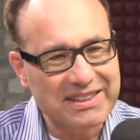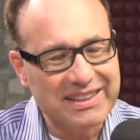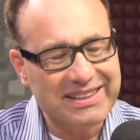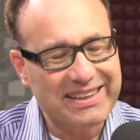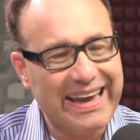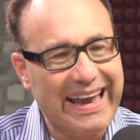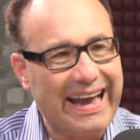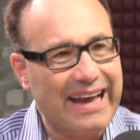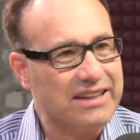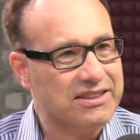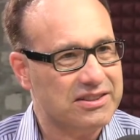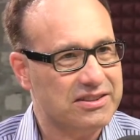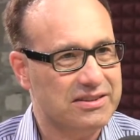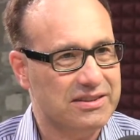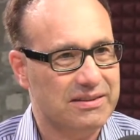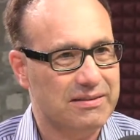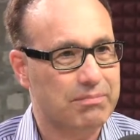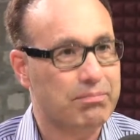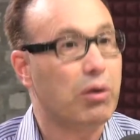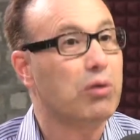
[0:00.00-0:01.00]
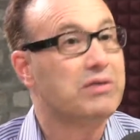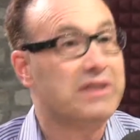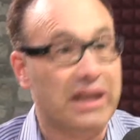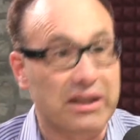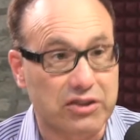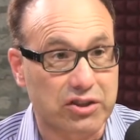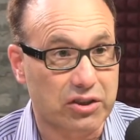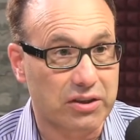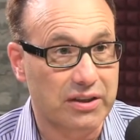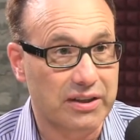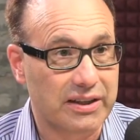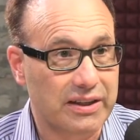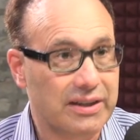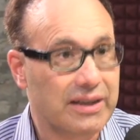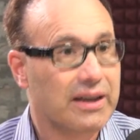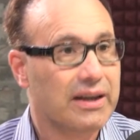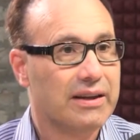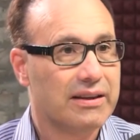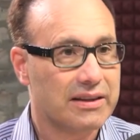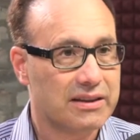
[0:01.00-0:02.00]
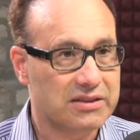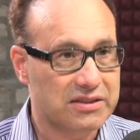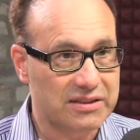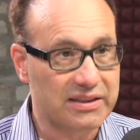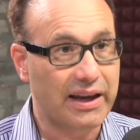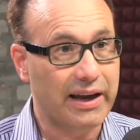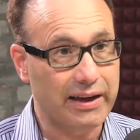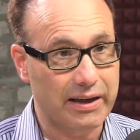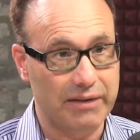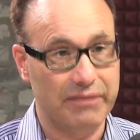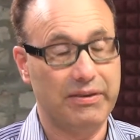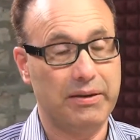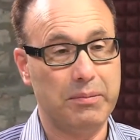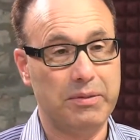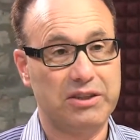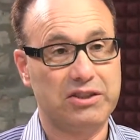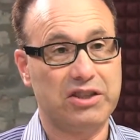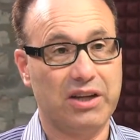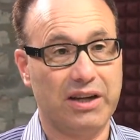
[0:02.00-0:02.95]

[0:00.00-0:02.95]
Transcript: it casts potentially this negative image